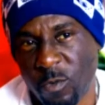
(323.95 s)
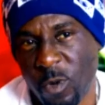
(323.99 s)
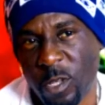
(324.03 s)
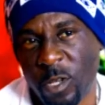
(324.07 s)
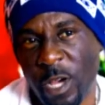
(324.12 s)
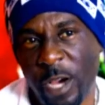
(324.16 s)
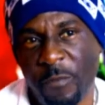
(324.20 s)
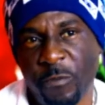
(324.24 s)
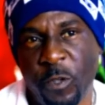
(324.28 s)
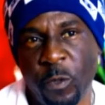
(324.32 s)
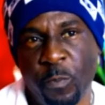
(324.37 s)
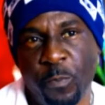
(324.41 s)
where you
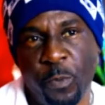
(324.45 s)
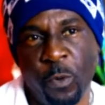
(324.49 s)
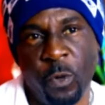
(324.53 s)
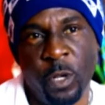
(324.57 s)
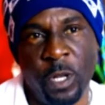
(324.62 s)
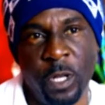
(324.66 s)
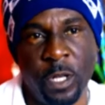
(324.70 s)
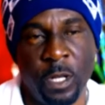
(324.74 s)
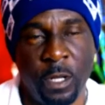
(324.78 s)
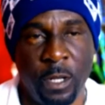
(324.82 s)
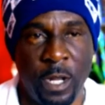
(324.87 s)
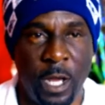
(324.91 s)
have to pull
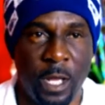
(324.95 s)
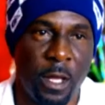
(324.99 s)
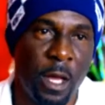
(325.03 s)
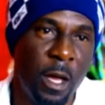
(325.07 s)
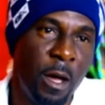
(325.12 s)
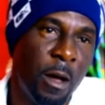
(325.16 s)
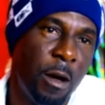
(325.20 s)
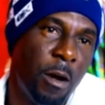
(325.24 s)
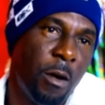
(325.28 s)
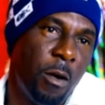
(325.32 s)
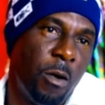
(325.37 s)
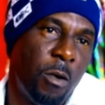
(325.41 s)
in and like,
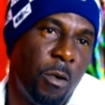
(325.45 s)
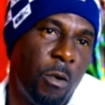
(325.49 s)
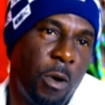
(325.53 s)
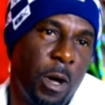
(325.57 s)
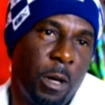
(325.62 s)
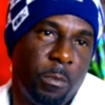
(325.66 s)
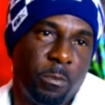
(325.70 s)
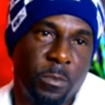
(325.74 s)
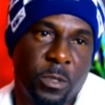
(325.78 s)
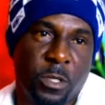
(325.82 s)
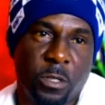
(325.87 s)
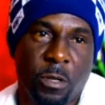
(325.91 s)
oh,
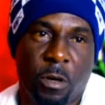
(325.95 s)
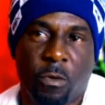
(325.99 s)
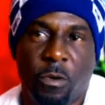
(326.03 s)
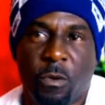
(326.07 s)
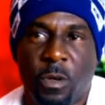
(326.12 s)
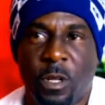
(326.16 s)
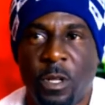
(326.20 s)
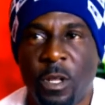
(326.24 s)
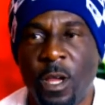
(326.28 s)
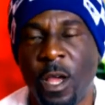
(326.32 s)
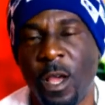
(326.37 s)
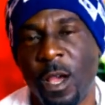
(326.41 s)
I'm
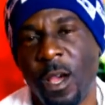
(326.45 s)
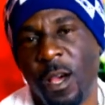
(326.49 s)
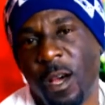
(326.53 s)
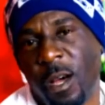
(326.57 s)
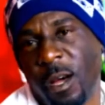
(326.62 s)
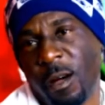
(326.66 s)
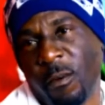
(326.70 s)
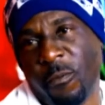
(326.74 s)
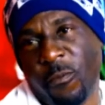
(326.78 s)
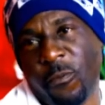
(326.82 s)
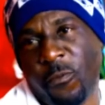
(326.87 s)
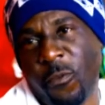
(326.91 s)
sorry,
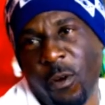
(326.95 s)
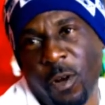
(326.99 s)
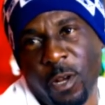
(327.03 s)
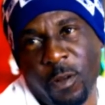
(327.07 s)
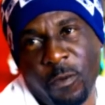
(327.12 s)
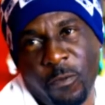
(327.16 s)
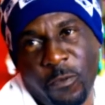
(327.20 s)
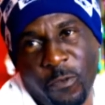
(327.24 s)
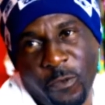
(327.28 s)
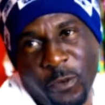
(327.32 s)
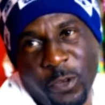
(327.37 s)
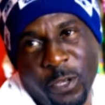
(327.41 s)
I'm falling
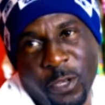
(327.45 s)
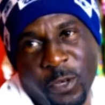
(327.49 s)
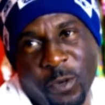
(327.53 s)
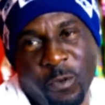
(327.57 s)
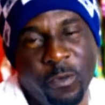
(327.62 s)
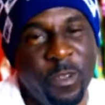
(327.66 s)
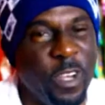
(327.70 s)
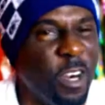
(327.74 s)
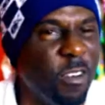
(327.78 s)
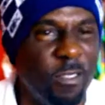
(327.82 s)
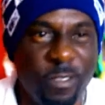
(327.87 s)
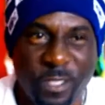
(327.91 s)
for you.
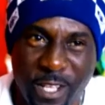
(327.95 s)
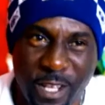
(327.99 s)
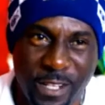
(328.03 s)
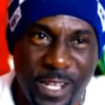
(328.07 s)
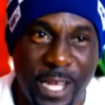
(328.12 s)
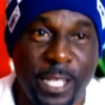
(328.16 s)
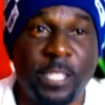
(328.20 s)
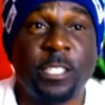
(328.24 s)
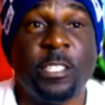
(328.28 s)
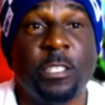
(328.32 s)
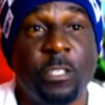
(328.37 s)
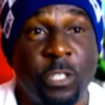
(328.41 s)
No, it's not
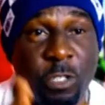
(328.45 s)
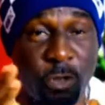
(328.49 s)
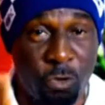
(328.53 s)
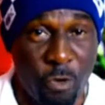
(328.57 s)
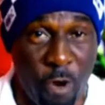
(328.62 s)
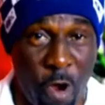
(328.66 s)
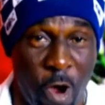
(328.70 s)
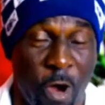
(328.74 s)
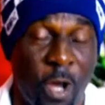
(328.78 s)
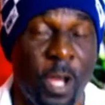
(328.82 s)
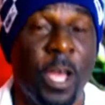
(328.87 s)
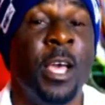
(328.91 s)
that. She's
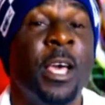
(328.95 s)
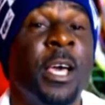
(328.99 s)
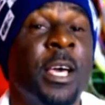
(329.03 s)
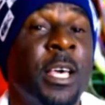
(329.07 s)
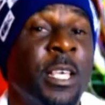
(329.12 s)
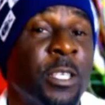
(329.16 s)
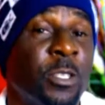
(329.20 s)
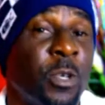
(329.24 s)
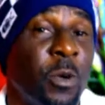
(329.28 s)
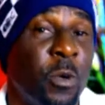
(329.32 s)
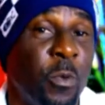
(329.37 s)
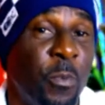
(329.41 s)
strong.
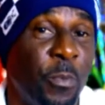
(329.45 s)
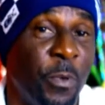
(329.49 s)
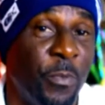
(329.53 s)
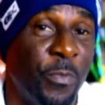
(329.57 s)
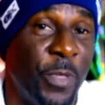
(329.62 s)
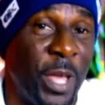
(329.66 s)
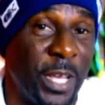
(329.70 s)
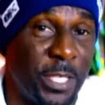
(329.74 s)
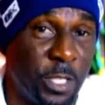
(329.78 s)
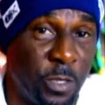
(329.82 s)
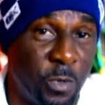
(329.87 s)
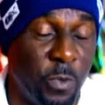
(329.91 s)
So
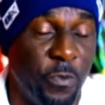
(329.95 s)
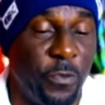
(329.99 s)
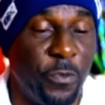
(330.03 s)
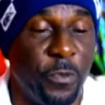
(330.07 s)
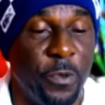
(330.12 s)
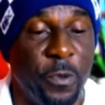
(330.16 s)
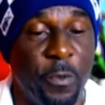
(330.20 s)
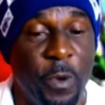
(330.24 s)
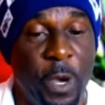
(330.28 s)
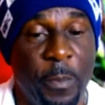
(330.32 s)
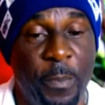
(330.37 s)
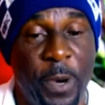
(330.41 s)
that's good
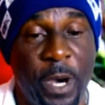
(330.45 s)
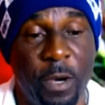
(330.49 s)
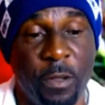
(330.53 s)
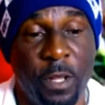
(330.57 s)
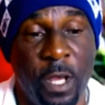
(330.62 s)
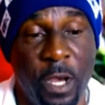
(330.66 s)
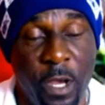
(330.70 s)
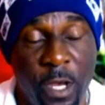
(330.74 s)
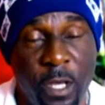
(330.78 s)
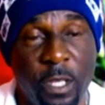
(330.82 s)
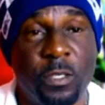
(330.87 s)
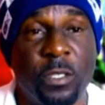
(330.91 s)
about
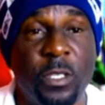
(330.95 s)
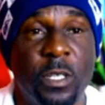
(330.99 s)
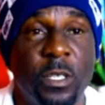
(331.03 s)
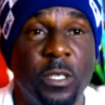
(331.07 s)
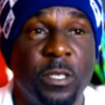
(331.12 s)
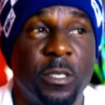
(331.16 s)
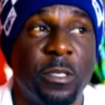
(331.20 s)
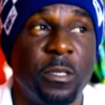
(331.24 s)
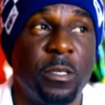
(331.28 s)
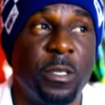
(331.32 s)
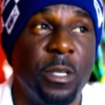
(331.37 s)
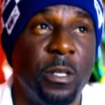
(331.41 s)
her.
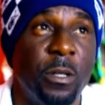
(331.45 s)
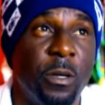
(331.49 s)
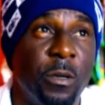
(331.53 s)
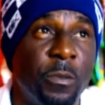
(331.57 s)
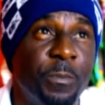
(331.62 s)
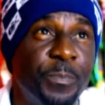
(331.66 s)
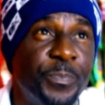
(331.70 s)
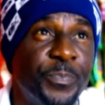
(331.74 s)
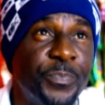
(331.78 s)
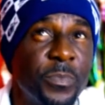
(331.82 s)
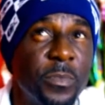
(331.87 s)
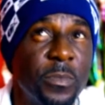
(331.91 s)
She's been
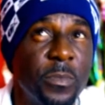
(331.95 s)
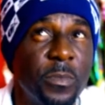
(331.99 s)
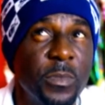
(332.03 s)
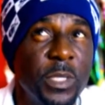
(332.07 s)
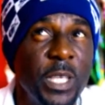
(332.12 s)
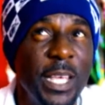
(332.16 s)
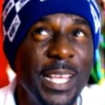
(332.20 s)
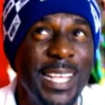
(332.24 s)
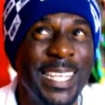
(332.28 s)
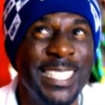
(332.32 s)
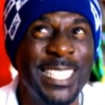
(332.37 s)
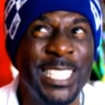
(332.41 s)

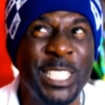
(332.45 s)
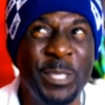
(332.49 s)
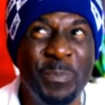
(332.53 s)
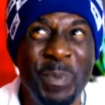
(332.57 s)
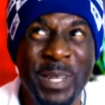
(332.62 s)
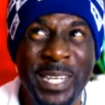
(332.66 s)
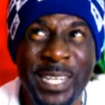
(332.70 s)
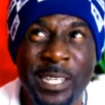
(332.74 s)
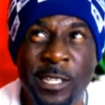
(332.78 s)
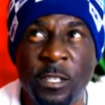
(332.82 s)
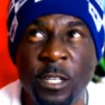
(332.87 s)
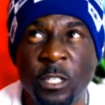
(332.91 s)
in the
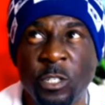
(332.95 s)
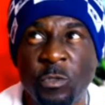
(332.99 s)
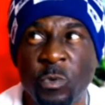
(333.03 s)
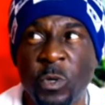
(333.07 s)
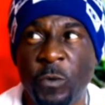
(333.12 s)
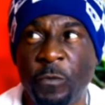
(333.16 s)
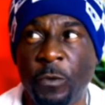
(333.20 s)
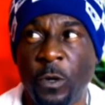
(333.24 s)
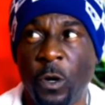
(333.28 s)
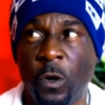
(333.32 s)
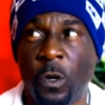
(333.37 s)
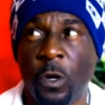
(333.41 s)
industry
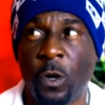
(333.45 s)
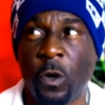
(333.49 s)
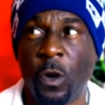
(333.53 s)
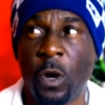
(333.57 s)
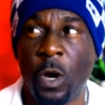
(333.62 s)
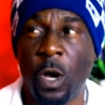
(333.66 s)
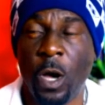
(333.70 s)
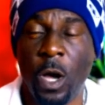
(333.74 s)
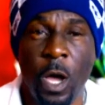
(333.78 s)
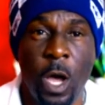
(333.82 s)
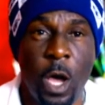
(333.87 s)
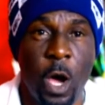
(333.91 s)
for
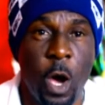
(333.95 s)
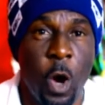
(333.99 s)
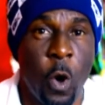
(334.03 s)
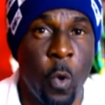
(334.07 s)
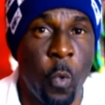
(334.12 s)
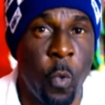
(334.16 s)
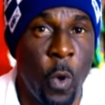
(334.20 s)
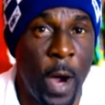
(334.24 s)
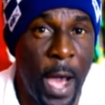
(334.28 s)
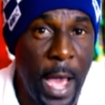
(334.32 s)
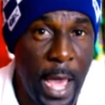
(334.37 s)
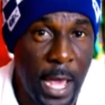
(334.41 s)
a
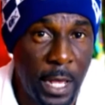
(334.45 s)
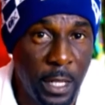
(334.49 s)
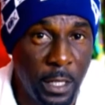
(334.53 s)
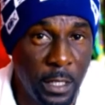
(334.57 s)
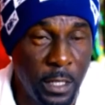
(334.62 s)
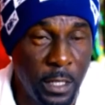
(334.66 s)
while.